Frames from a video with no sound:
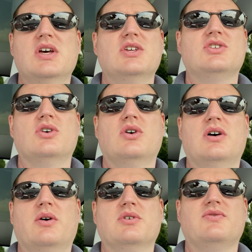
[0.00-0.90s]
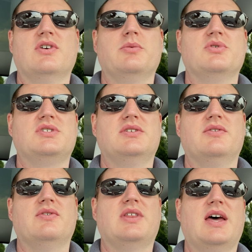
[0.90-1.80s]
So I was very appreciative
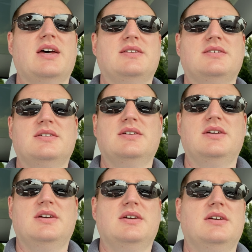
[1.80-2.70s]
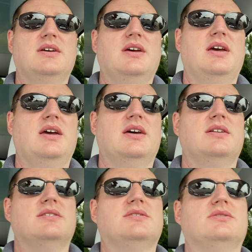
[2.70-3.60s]
of that.
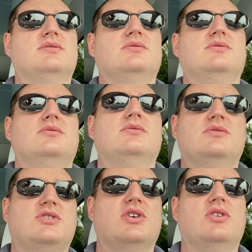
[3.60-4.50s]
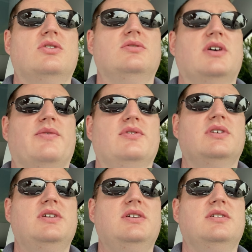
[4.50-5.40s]
And so
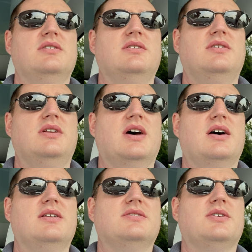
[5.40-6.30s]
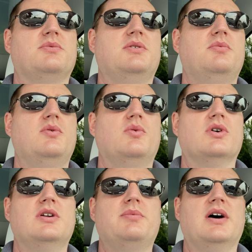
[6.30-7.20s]
definitely not something to be
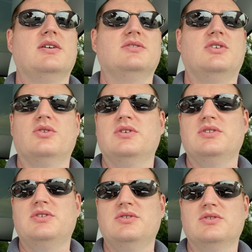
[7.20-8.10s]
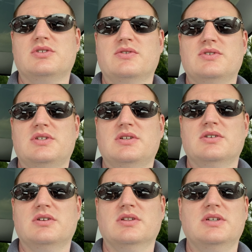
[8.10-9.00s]
worried about going to the service
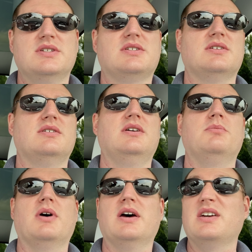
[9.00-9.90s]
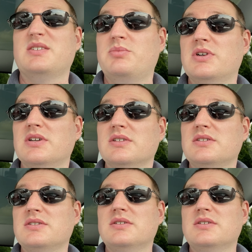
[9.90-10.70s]
center, at least in my experience.